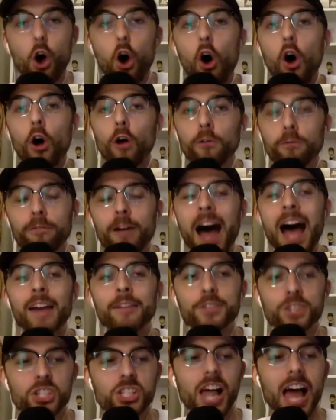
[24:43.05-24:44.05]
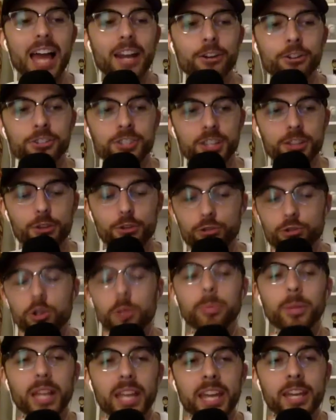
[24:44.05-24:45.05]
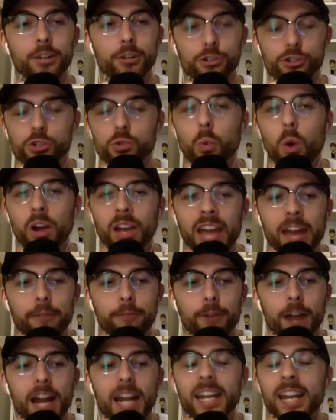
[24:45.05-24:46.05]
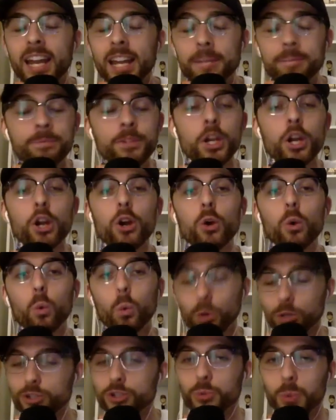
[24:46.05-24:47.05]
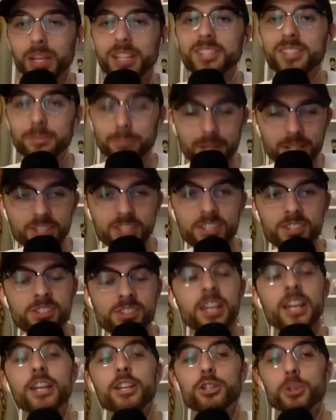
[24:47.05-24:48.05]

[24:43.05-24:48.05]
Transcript: All five sliders that those AAA hitters swung at Friday night were swings and misses.